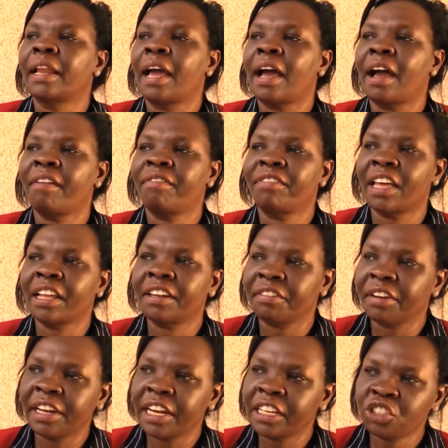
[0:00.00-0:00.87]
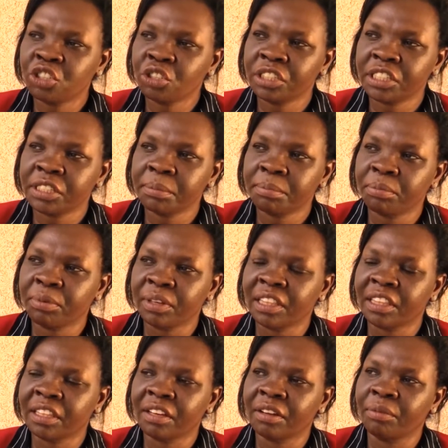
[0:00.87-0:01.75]
have that relationship
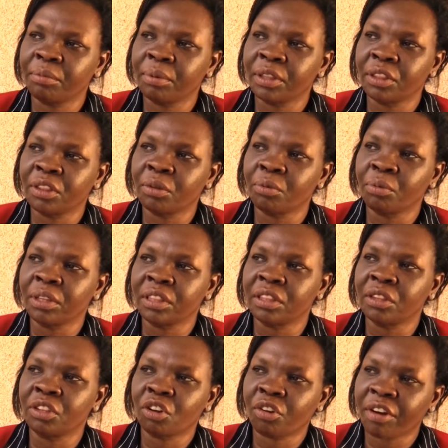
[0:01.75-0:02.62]
with